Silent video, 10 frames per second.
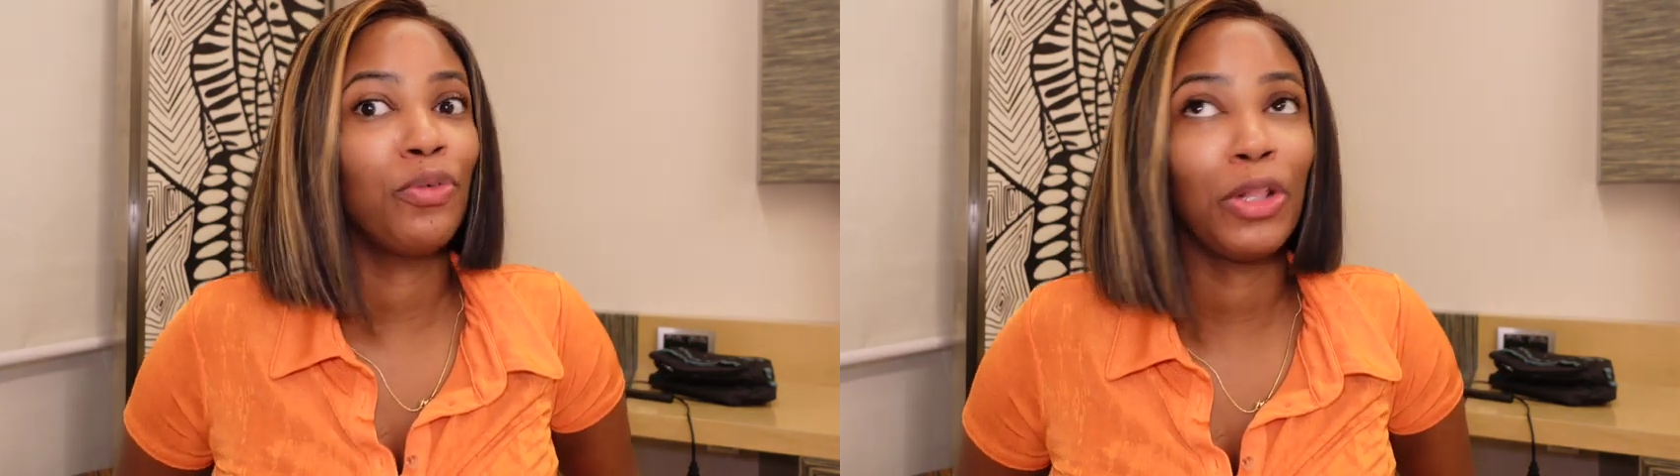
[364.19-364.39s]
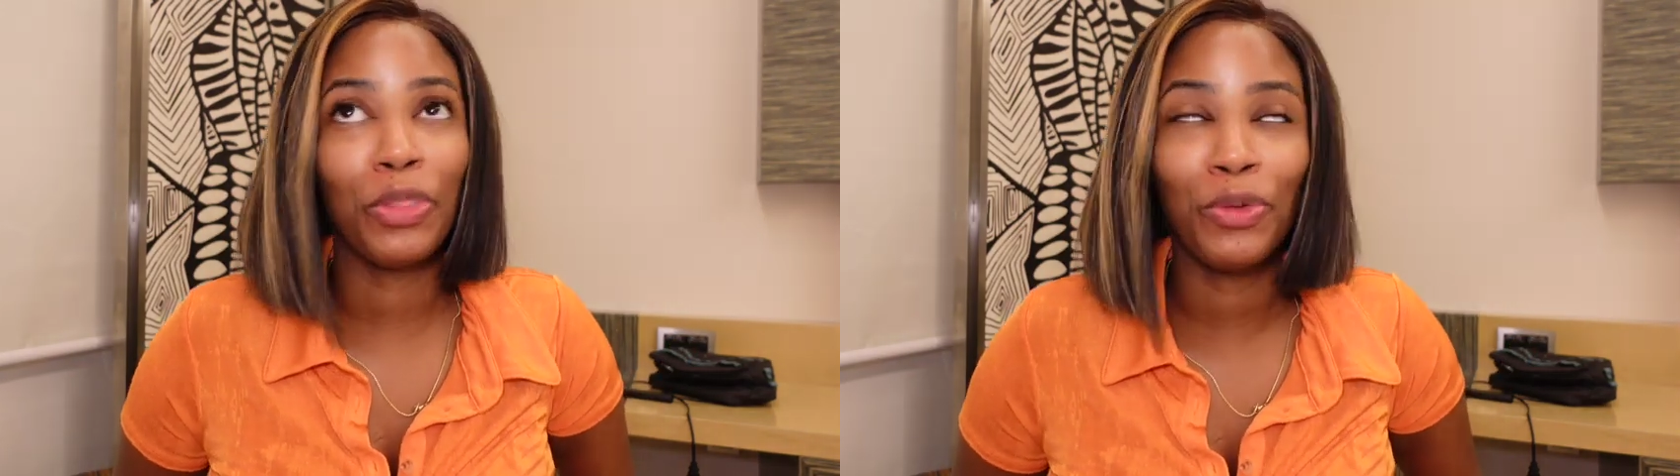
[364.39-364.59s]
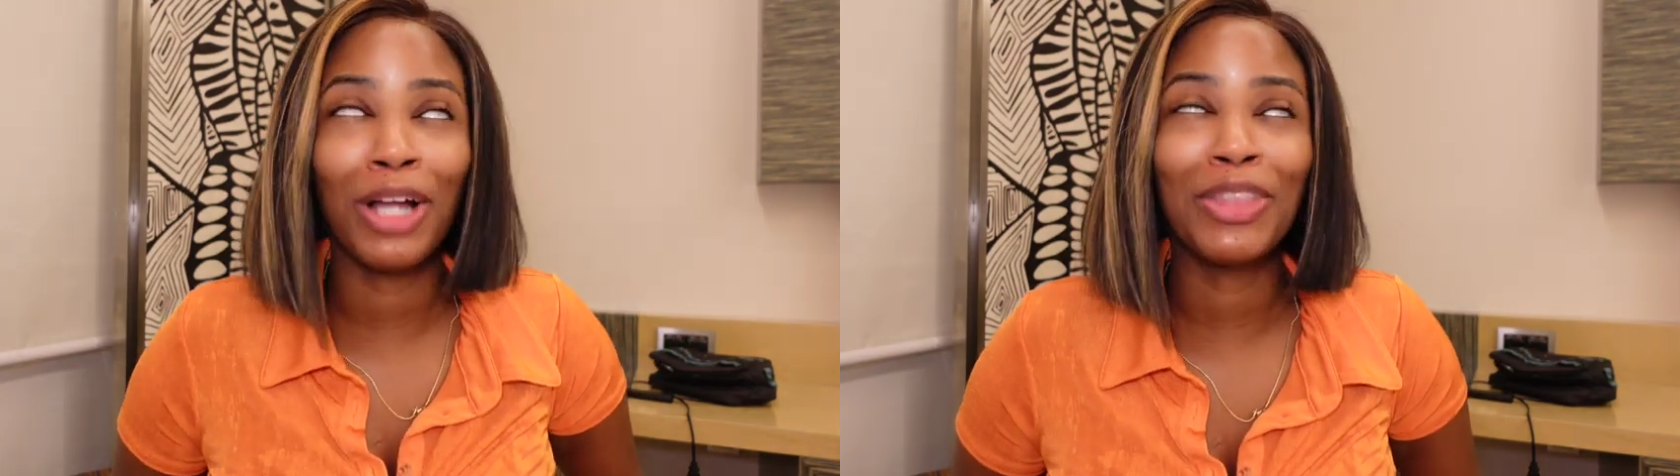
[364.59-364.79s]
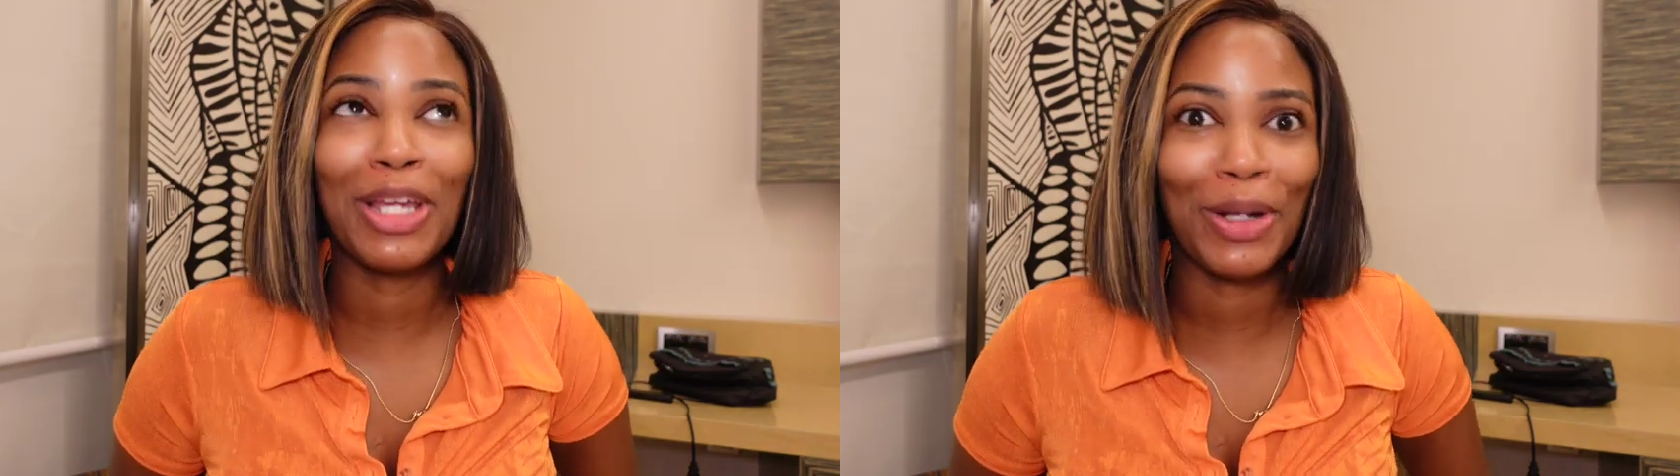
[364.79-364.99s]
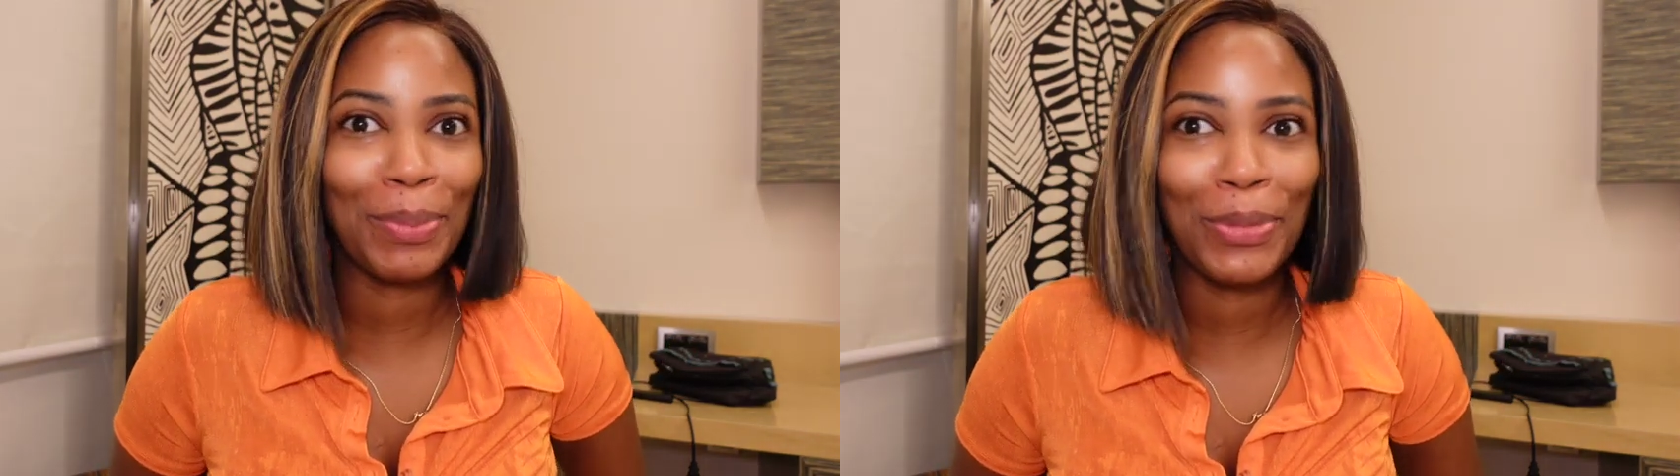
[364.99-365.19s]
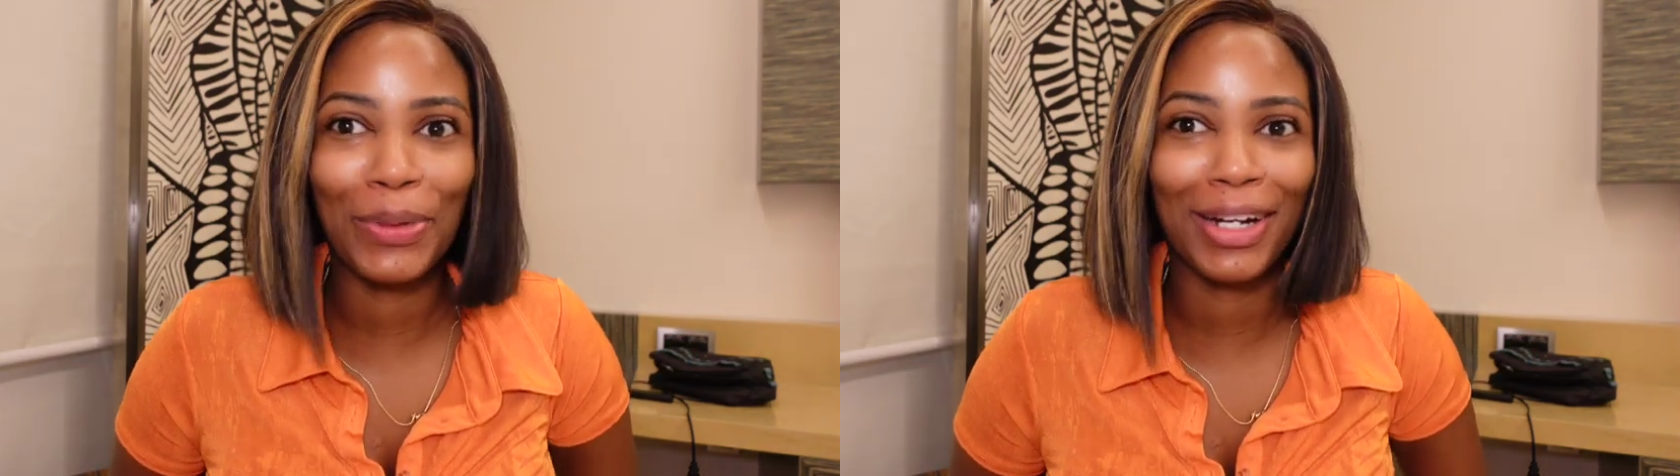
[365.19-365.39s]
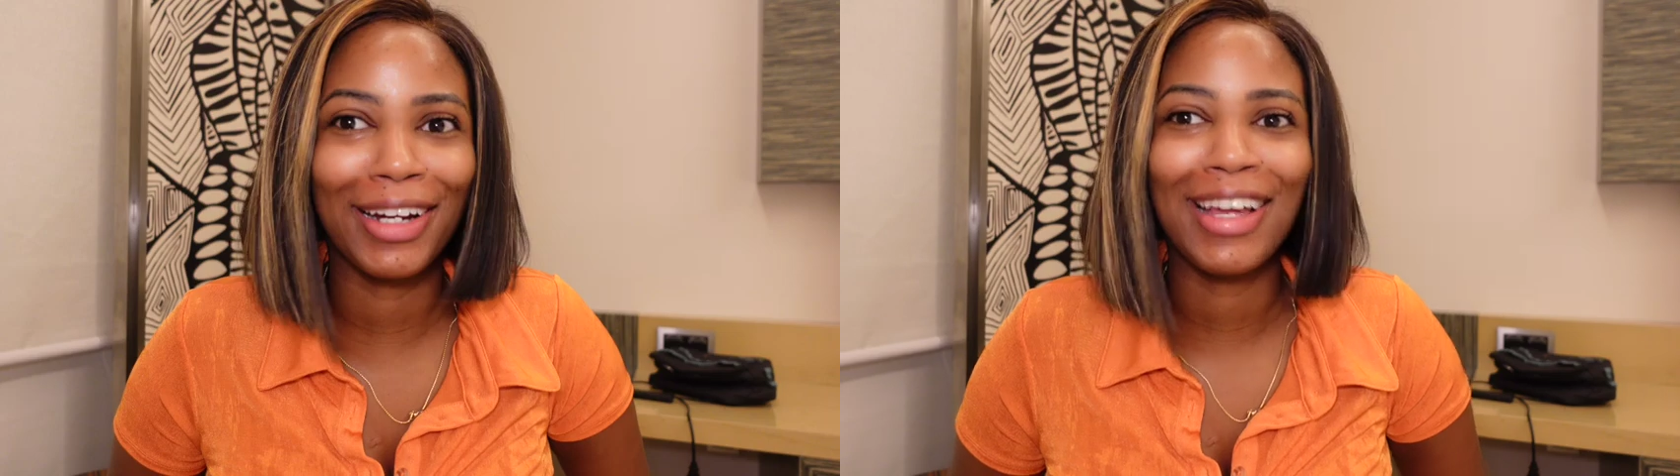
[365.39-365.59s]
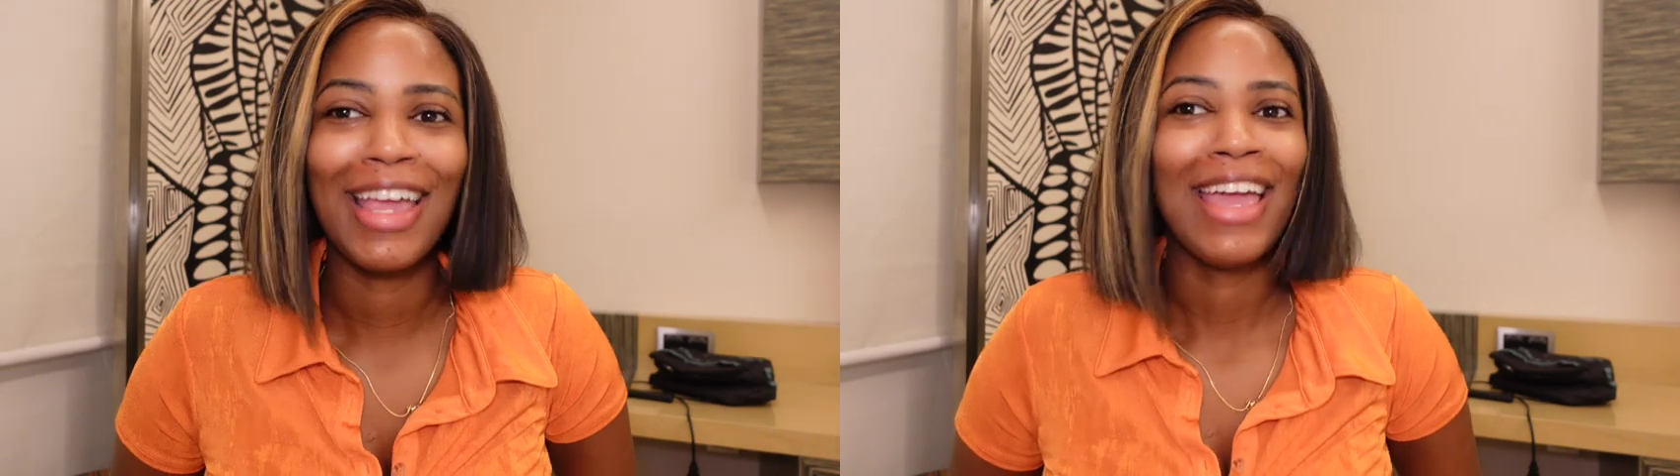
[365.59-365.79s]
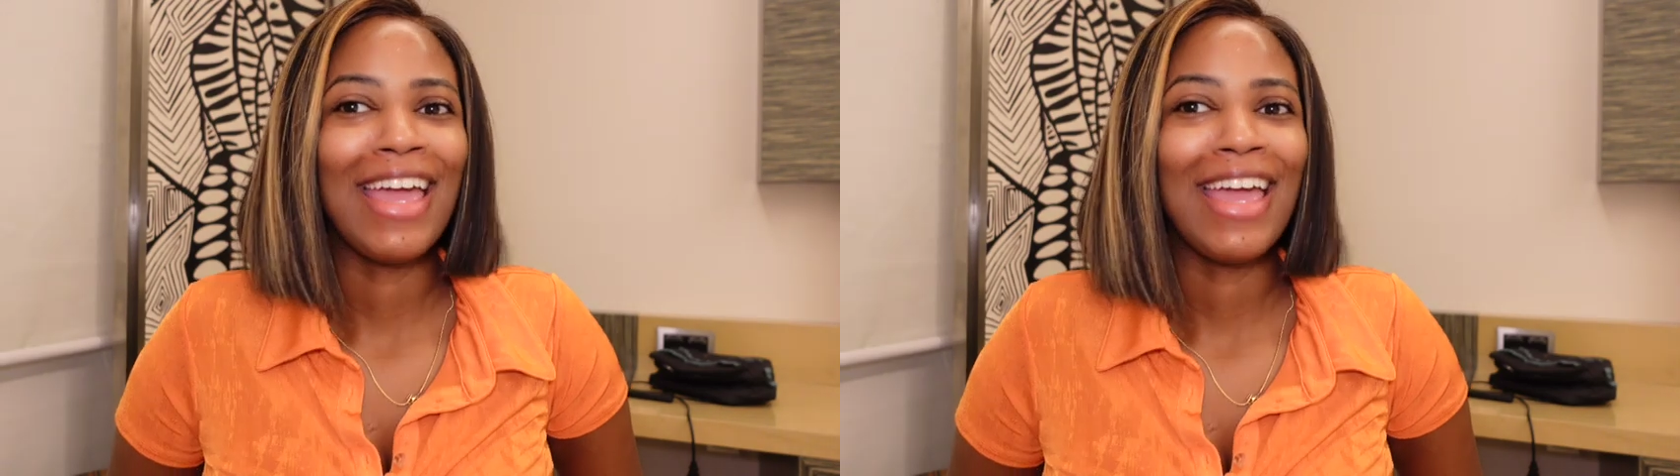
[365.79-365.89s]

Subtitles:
rolling throughout the airport